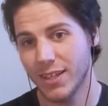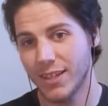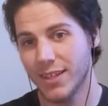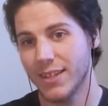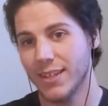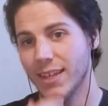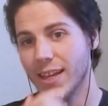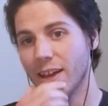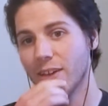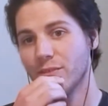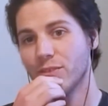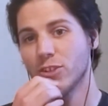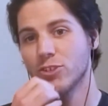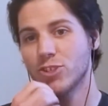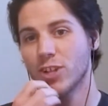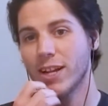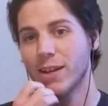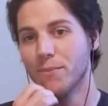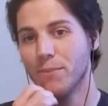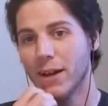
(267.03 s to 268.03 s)
Yeah. If you're
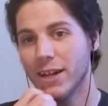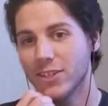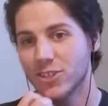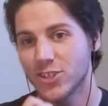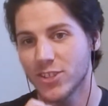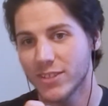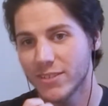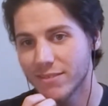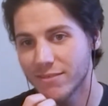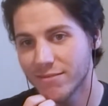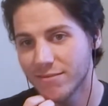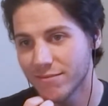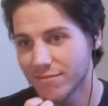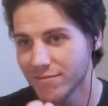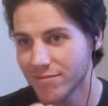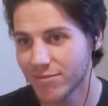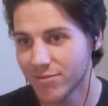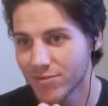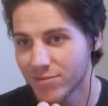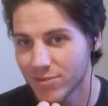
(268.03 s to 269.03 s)
trying to budget,
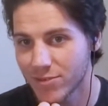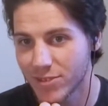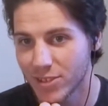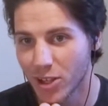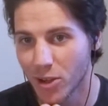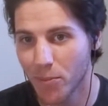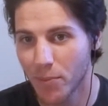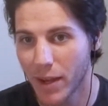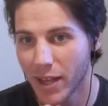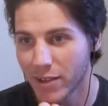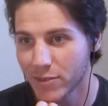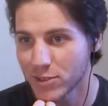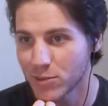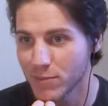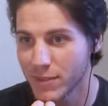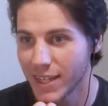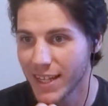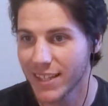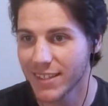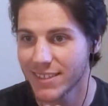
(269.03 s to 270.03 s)
pay off some
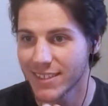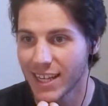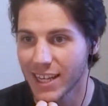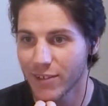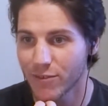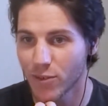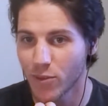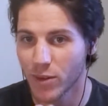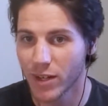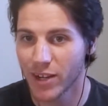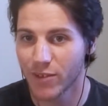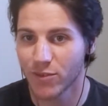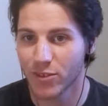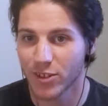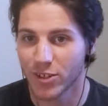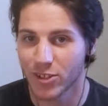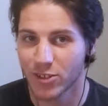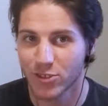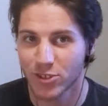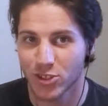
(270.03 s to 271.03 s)
debt, save or whatever,
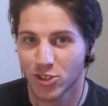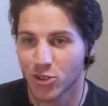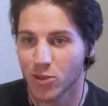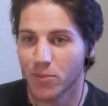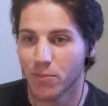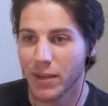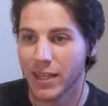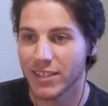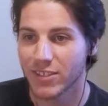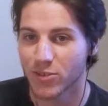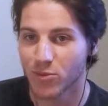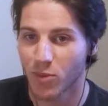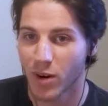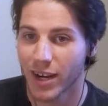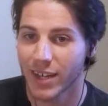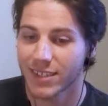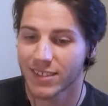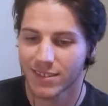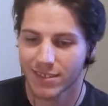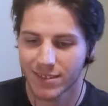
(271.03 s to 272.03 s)
and you're just doing beans and
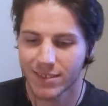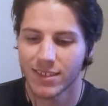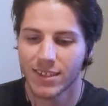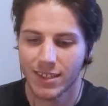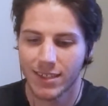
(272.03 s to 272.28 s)
rice,